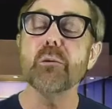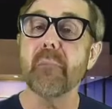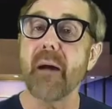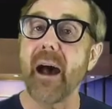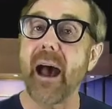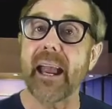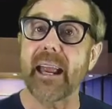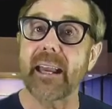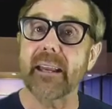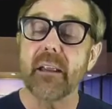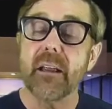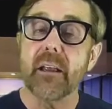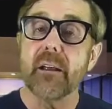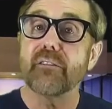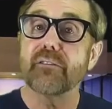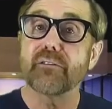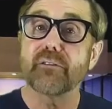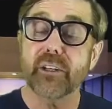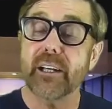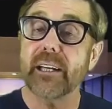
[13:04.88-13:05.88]
you might
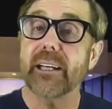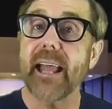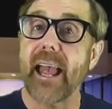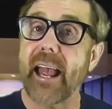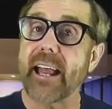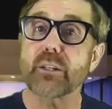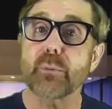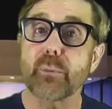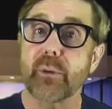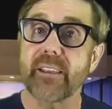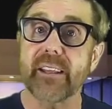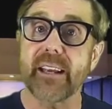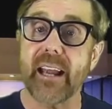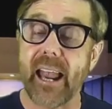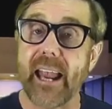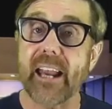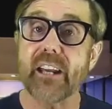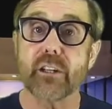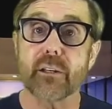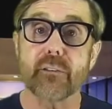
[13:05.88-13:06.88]
freelance with
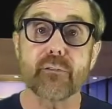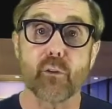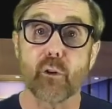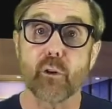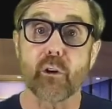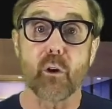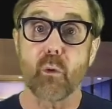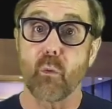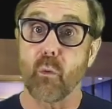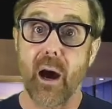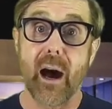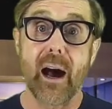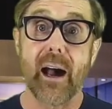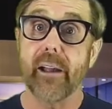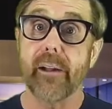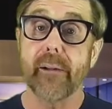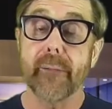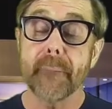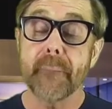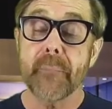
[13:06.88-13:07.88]
an agent for a
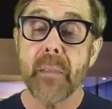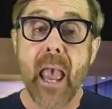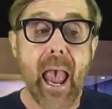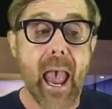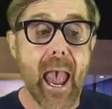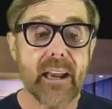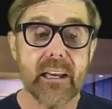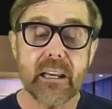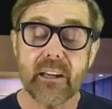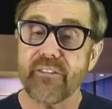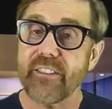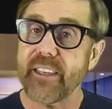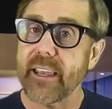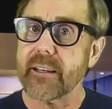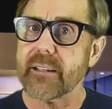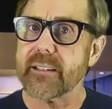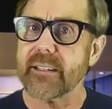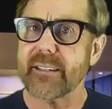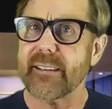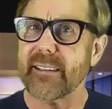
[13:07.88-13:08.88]
while, and if
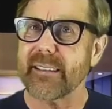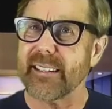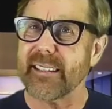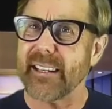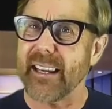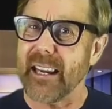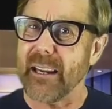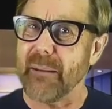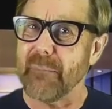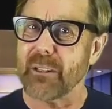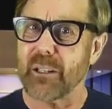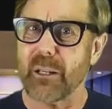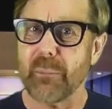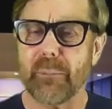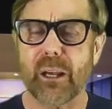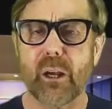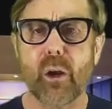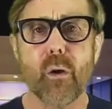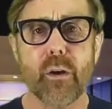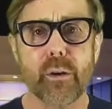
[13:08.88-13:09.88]
things seem
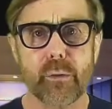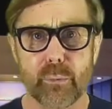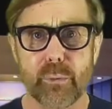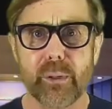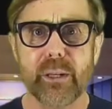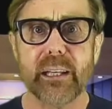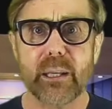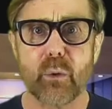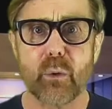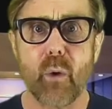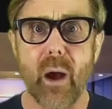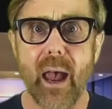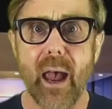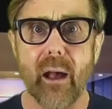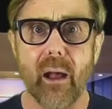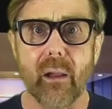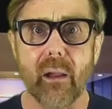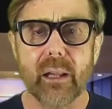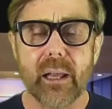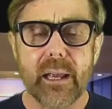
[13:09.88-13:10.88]
to be going really
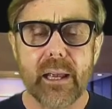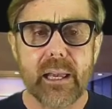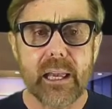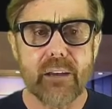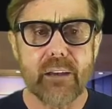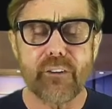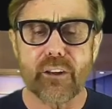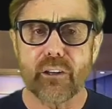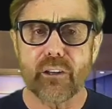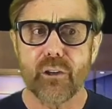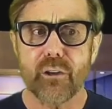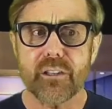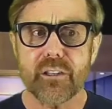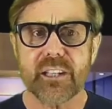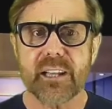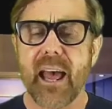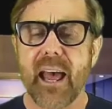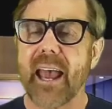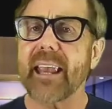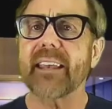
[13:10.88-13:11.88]
well, if it
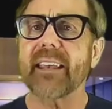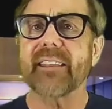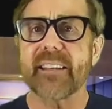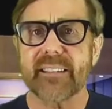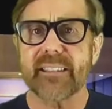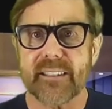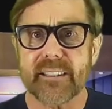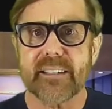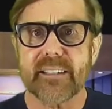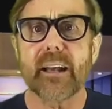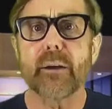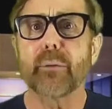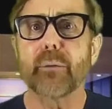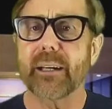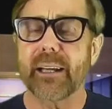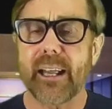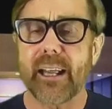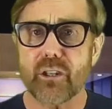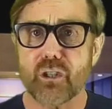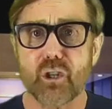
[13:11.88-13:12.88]
looks like this is a
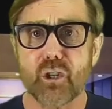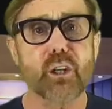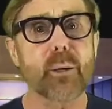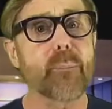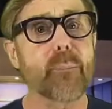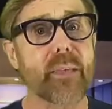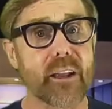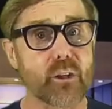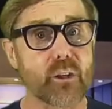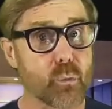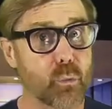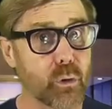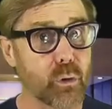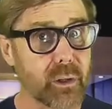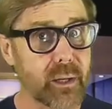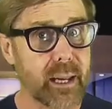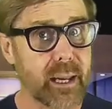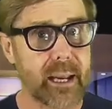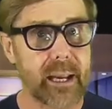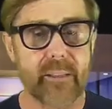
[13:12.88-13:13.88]
relationship that's
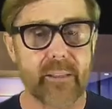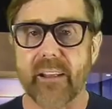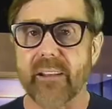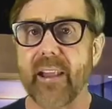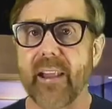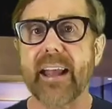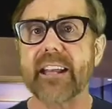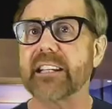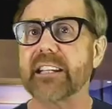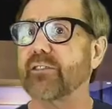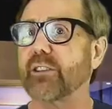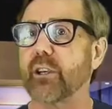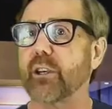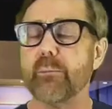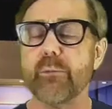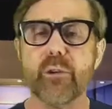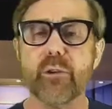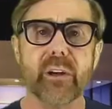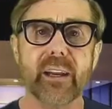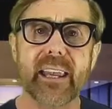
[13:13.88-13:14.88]
working and the lines of
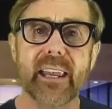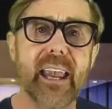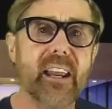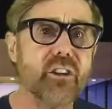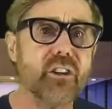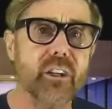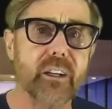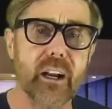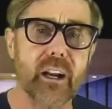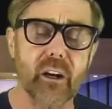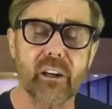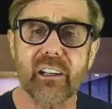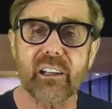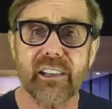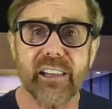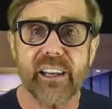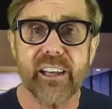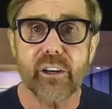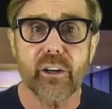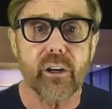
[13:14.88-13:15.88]
communication are
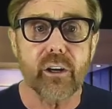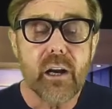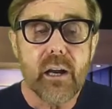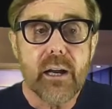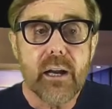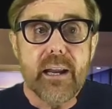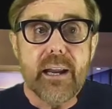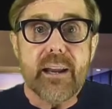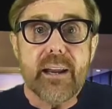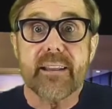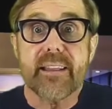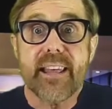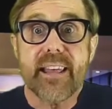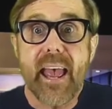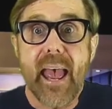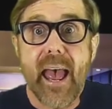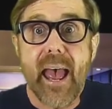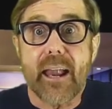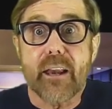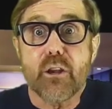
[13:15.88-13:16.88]
clear,
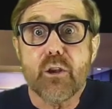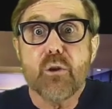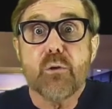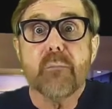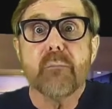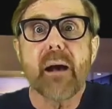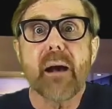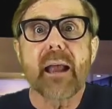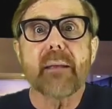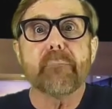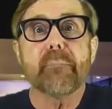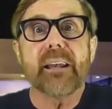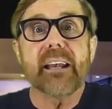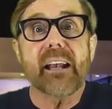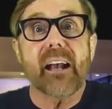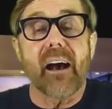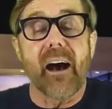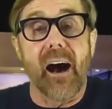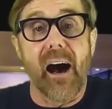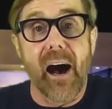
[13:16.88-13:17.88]
then you might
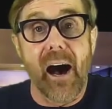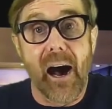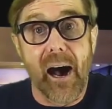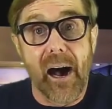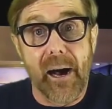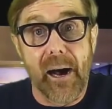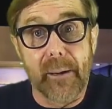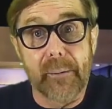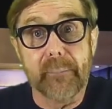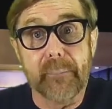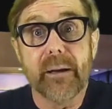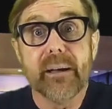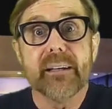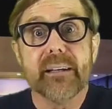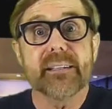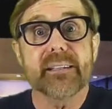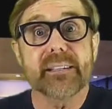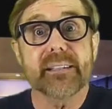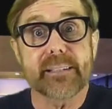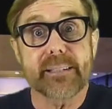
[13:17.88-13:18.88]

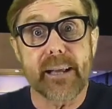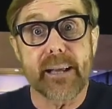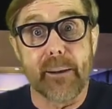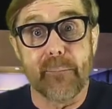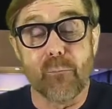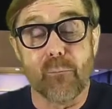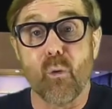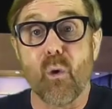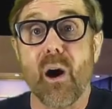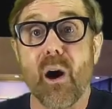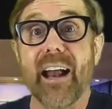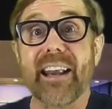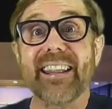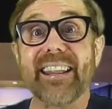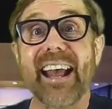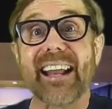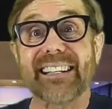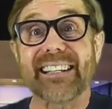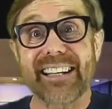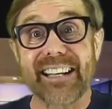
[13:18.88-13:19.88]
become
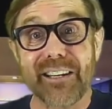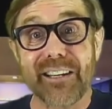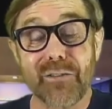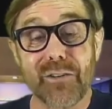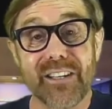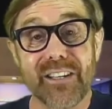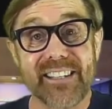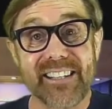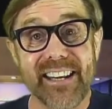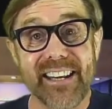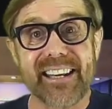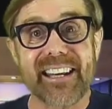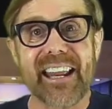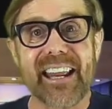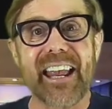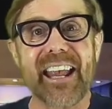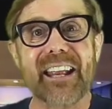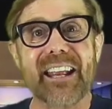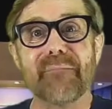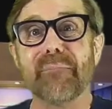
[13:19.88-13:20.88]
someone that's
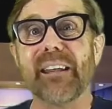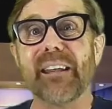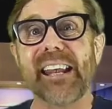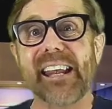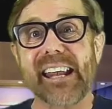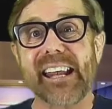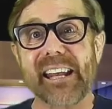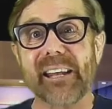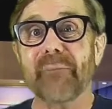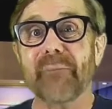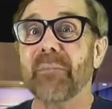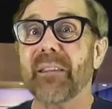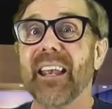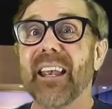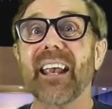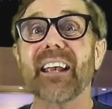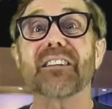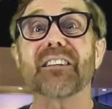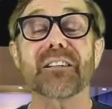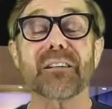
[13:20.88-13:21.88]
interested in being
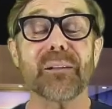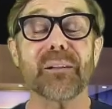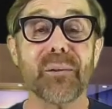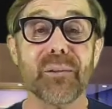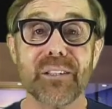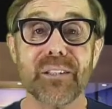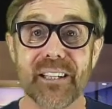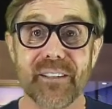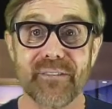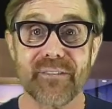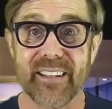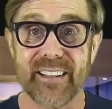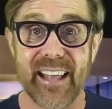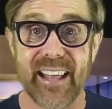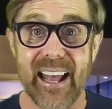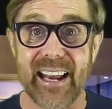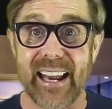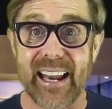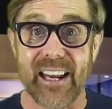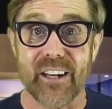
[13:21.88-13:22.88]
exclusive to
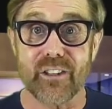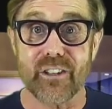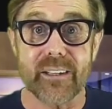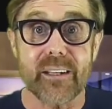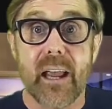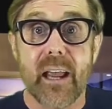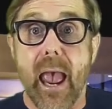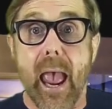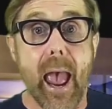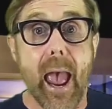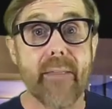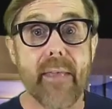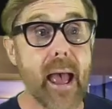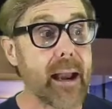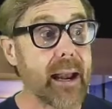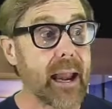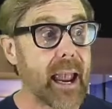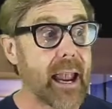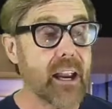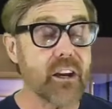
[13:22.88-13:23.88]
that agent, and
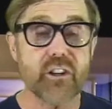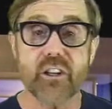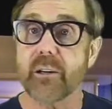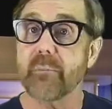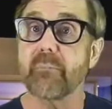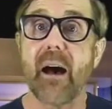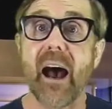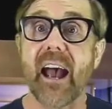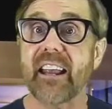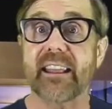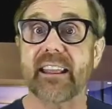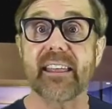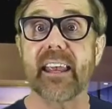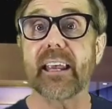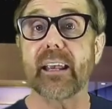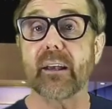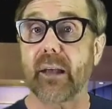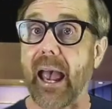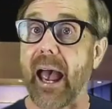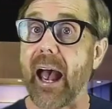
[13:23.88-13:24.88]
that agent might
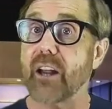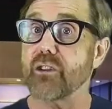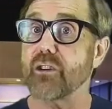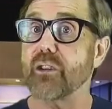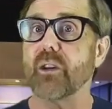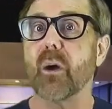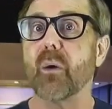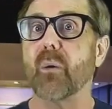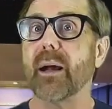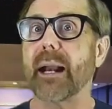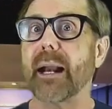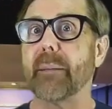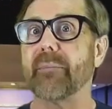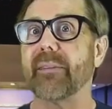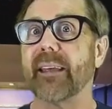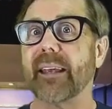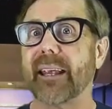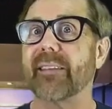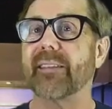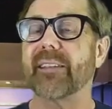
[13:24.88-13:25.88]
think, gosh, you know what?
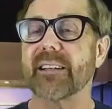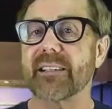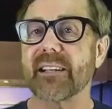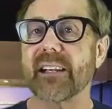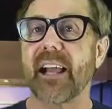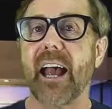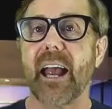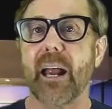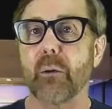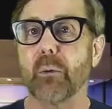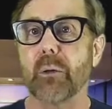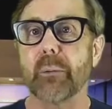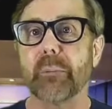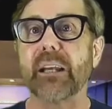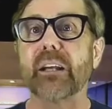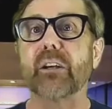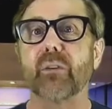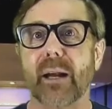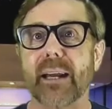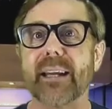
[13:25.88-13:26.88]
I'm thinking this client
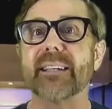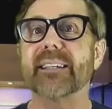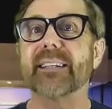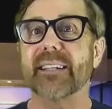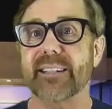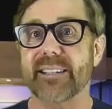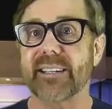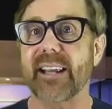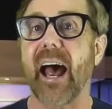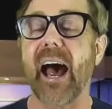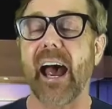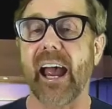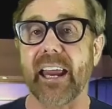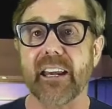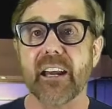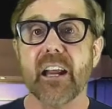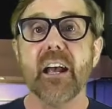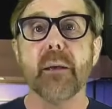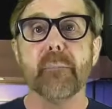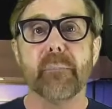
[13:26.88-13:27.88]
would be great to
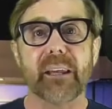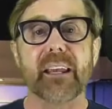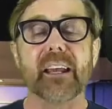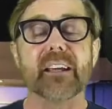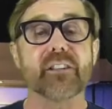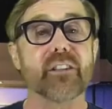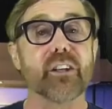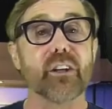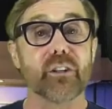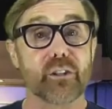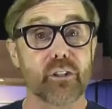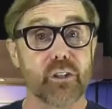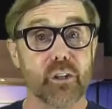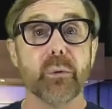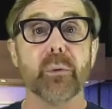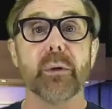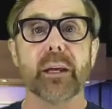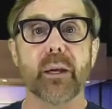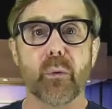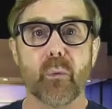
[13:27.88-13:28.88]
sign because they're
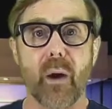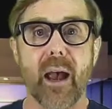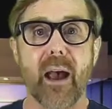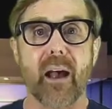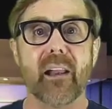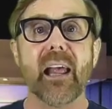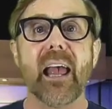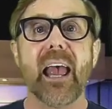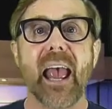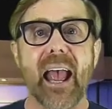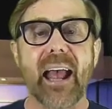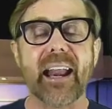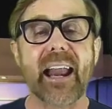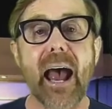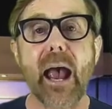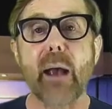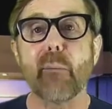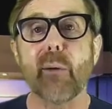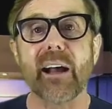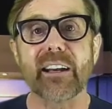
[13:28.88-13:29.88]
doing well,
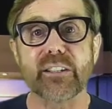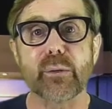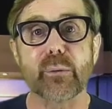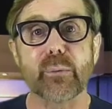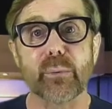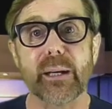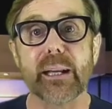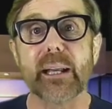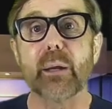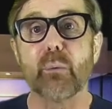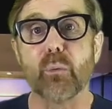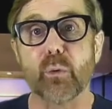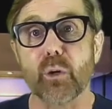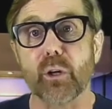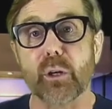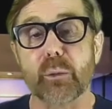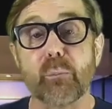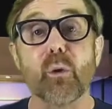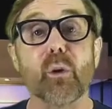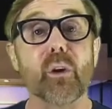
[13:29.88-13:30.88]
and I want to really
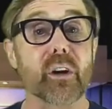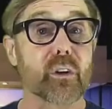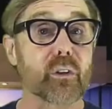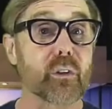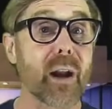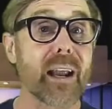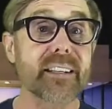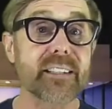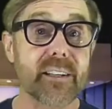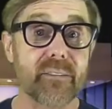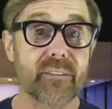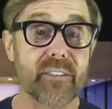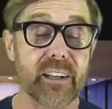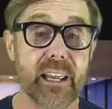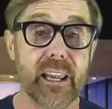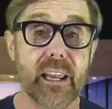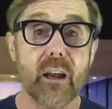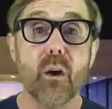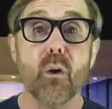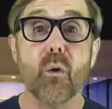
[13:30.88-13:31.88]
work more
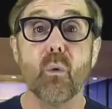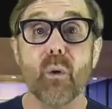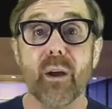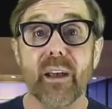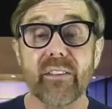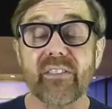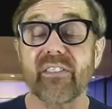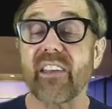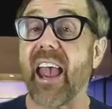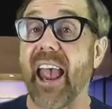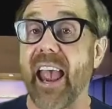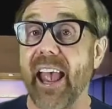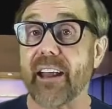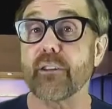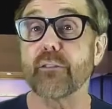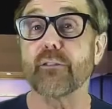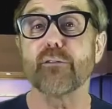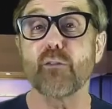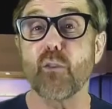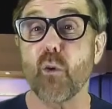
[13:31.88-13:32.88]
aggressively with
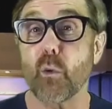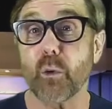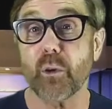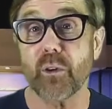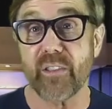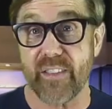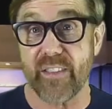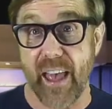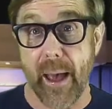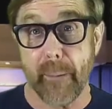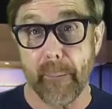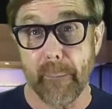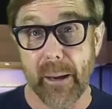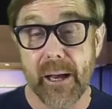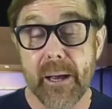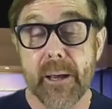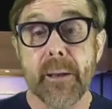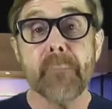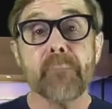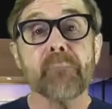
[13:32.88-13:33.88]
and for
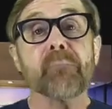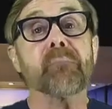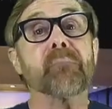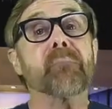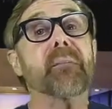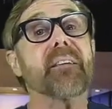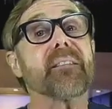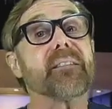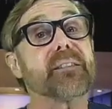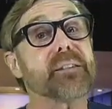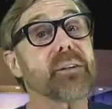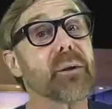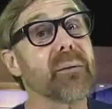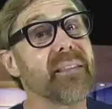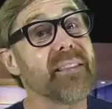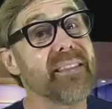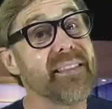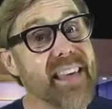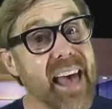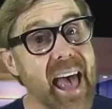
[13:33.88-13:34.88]
them.
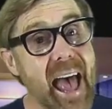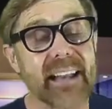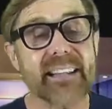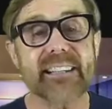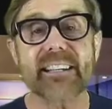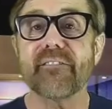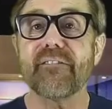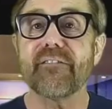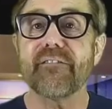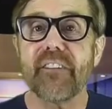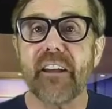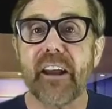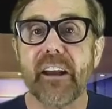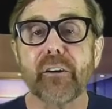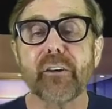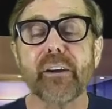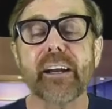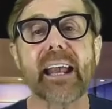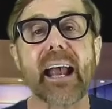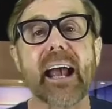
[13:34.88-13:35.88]
So that's a
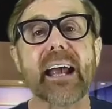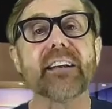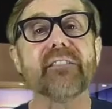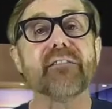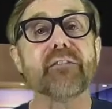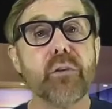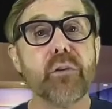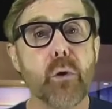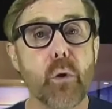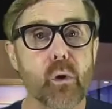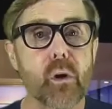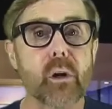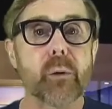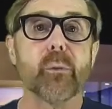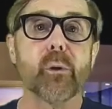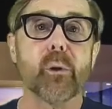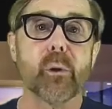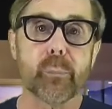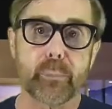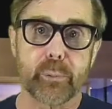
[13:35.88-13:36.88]
very kind of
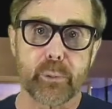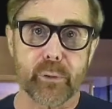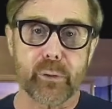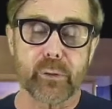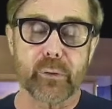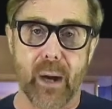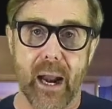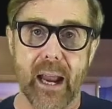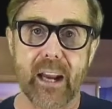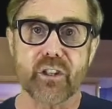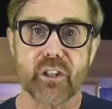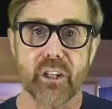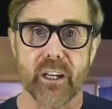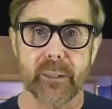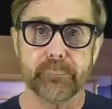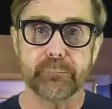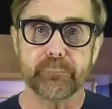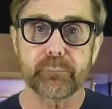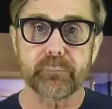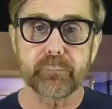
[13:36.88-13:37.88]
normal
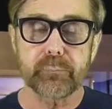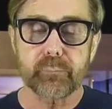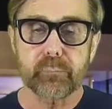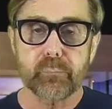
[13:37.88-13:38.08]
progression.